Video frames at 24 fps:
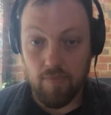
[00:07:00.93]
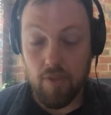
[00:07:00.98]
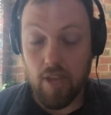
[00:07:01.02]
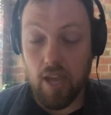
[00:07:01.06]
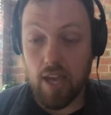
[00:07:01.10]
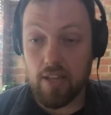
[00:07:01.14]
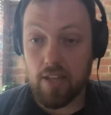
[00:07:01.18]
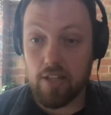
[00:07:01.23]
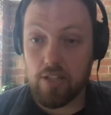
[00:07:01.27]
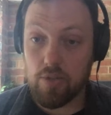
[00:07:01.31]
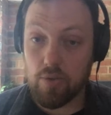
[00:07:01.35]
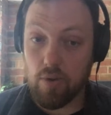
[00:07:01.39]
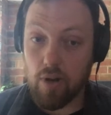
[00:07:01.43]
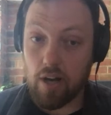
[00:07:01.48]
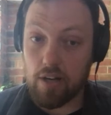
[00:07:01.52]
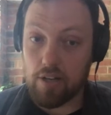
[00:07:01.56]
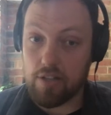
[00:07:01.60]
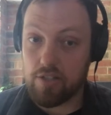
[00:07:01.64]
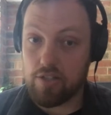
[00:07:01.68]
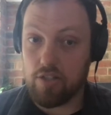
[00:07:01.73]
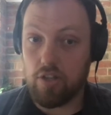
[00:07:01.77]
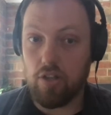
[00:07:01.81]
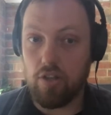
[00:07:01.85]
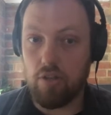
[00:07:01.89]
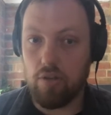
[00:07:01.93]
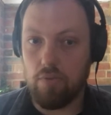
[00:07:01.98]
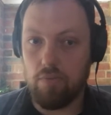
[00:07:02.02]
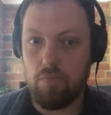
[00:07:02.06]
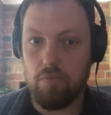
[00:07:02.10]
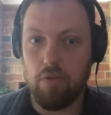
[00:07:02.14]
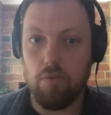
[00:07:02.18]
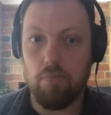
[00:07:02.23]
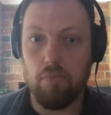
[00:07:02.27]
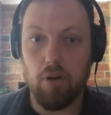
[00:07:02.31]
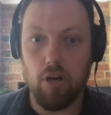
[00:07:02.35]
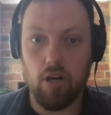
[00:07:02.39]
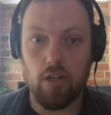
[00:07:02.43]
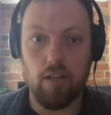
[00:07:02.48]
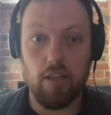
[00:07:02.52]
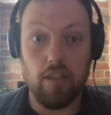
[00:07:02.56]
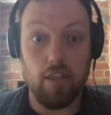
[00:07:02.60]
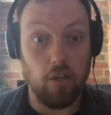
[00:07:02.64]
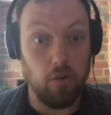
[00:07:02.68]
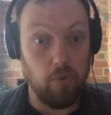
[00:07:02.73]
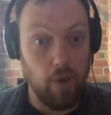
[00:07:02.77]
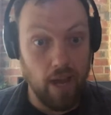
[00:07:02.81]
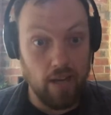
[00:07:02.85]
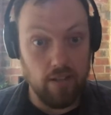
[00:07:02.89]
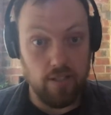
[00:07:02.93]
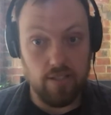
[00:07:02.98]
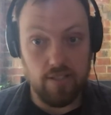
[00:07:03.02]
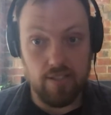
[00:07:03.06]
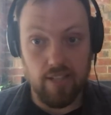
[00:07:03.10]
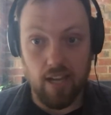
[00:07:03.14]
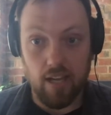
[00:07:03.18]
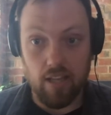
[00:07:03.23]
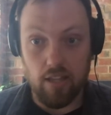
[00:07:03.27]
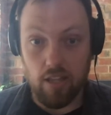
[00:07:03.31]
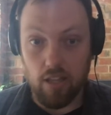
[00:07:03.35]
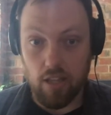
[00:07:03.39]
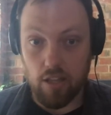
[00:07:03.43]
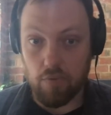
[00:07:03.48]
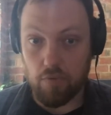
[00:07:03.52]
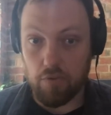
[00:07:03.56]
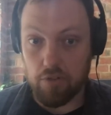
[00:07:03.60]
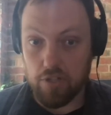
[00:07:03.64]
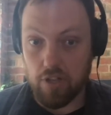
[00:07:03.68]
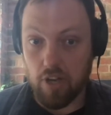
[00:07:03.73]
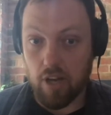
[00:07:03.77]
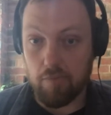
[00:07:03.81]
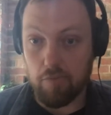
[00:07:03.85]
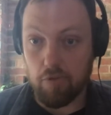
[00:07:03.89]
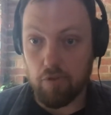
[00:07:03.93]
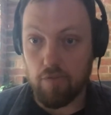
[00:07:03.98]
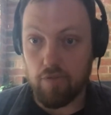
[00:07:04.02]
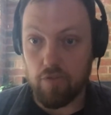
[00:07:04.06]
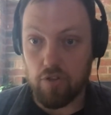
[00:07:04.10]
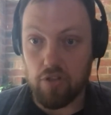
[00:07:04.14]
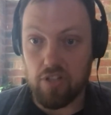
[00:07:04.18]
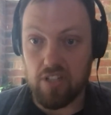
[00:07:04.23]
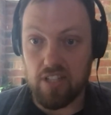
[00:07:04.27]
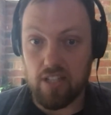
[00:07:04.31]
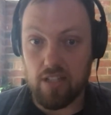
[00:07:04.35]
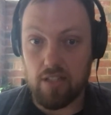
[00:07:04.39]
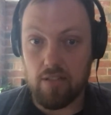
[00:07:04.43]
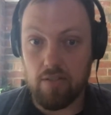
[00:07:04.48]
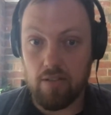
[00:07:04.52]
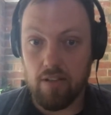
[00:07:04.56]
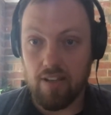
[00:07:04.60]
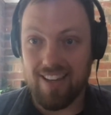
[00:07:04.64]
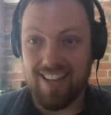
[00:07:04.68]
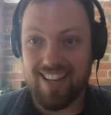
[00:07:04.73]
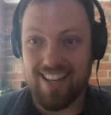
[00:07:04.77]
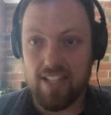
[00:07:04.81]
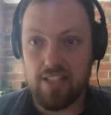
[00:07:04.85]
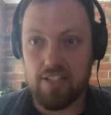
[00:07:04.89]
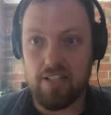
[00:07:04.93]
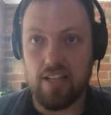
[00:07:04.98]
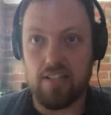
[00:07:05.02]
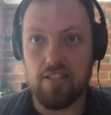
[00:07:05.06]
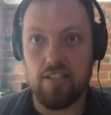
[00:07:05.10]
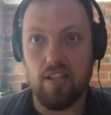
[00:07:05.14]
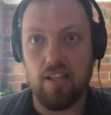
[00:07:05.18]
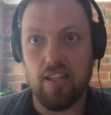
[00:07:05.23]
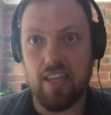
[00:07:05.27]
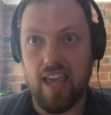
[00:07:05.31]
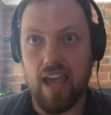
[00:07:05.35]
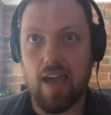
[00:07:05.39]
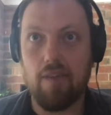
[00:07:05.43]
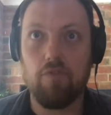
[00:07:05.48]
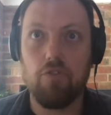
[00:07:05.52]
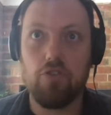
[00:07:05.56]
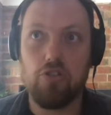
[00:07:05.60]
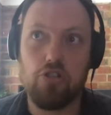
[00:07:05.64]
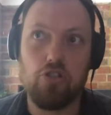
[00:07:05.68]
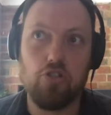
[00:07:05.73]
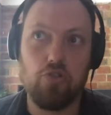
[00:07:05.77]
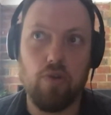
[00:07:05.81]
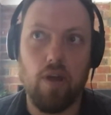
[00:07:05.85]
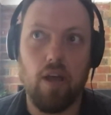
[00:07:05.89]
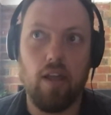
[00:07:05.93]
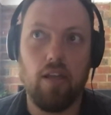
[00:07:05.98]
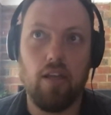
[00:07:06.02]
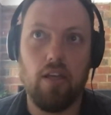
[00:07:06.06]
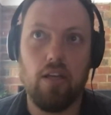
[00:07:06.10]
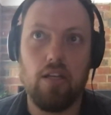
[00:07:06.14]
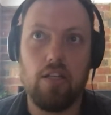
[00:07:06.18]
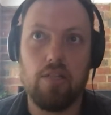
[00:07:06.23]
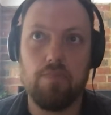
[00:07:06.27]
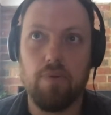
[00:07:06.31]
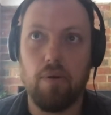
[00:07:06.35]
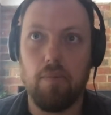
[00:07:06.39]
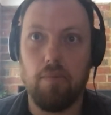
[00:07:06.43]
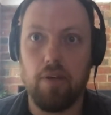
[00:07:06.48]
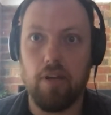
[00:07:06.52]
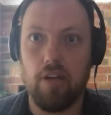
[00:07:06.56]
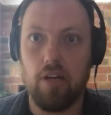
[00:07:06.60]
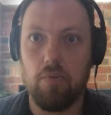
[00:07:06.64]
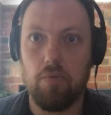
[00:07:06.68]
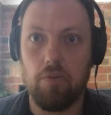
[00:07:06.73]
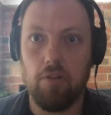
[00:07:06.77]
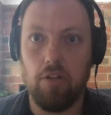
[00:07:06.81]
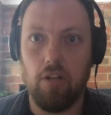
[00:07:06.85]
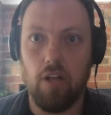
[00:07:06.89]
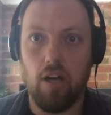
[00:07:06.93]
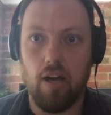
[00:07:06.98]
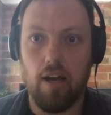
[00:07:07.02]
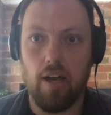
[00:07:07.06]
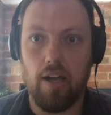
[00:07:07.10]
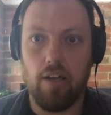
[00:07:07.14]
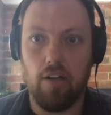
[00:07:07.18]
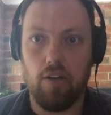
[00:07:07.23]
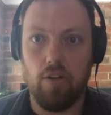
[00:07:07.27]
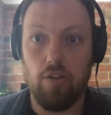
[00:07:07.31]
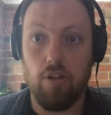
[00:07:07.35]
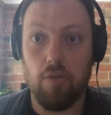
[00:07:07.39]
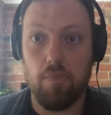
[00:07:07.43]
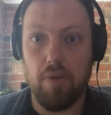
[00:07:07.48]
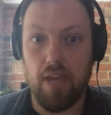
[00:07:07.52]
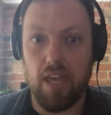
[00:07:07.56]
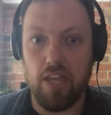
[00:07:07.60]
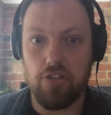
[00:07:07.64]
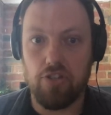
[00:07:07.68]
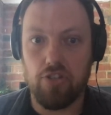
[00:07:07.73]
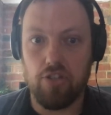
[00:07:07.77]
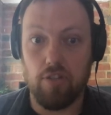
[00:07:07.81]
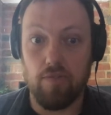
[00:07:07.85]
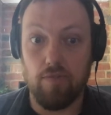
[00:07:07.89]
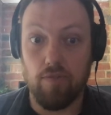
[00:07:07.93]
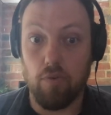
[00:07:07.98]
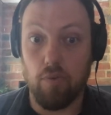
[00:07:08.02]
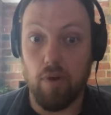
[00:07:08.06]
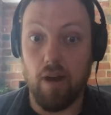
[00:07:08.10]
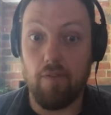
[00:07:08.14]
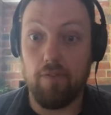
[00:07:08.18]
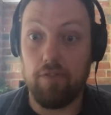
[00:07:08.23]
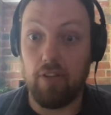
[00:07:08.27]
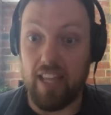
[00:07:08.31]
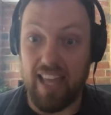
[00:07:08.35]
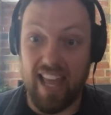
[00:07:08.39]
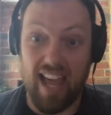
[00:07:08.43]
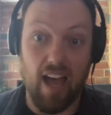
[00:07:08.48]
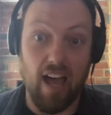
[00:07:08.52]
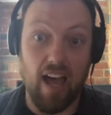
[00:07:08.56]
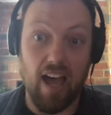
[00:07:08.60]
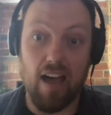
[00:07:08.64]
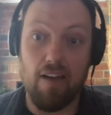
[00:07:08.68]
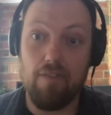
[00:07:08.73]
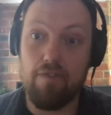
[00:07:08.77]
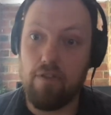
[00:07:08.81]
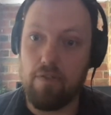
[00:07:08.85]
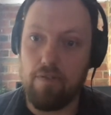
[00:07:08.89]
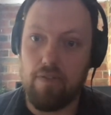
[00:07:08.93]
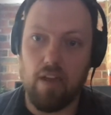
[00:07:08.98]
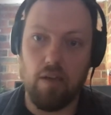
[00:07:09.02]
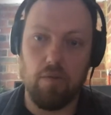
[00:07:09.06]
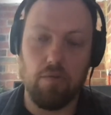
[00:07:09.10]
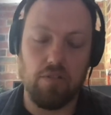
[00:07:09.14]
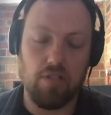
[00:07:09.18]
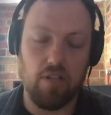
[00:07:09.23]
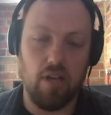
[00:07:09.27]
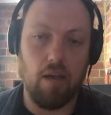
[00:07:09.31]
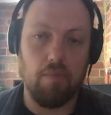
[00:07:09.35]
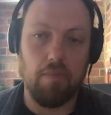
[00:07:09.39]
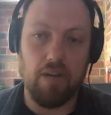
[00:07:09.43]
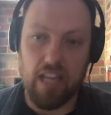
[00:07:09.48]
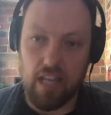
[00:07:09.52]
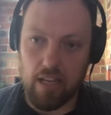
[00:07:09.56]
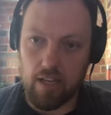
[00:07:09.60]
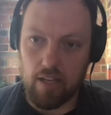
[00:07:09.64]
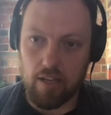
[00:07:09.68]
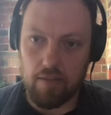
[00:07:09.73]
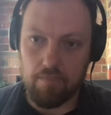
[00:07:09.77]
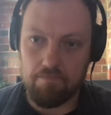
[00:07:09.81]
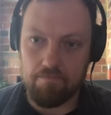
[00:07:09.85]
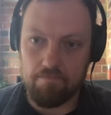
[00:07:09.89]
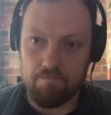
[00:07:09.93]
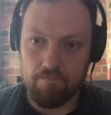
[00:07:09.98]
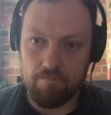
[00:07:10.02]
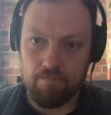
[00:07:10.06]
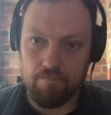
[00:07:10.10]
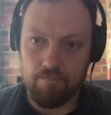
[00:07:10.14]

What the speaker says: Yeah, that's right. And so the modelling that Grattan's done, that the retirement review did, says that the average Australian is probably going to rely on the pension for roughly half of their retirement income